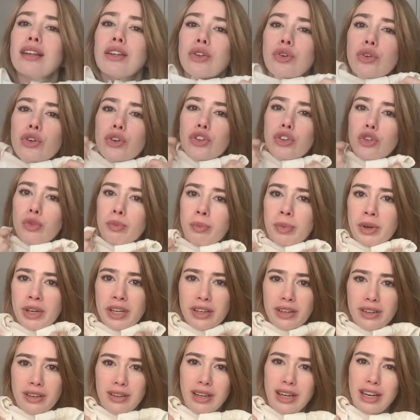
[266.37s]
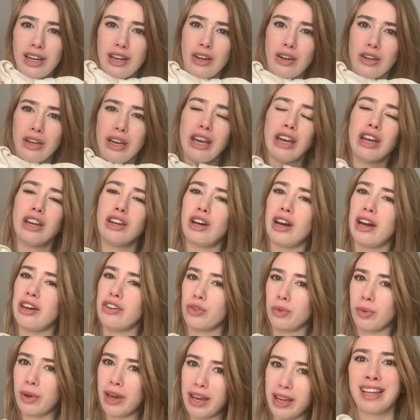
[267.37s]
loose but in a
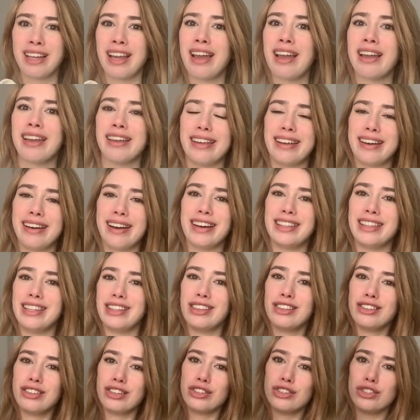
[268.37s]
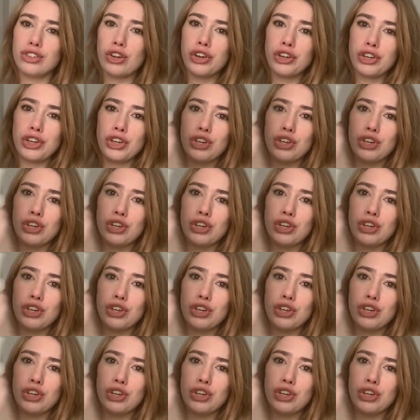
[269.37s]
nice way. I think this is so